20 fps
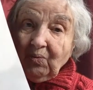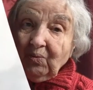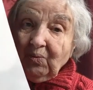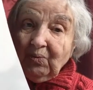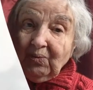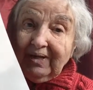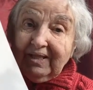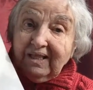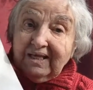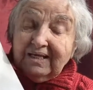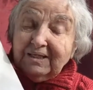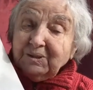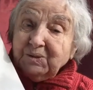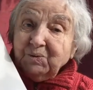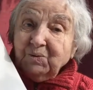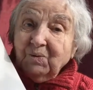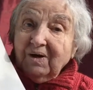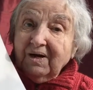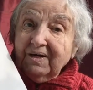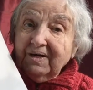With
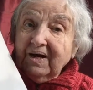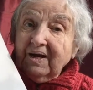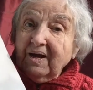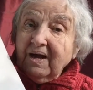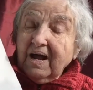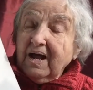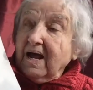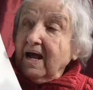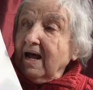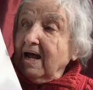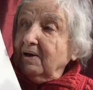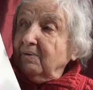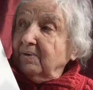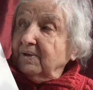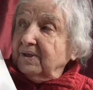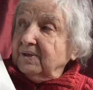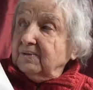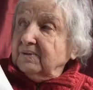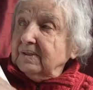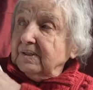each one, I
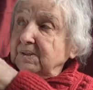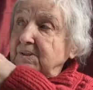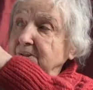would do the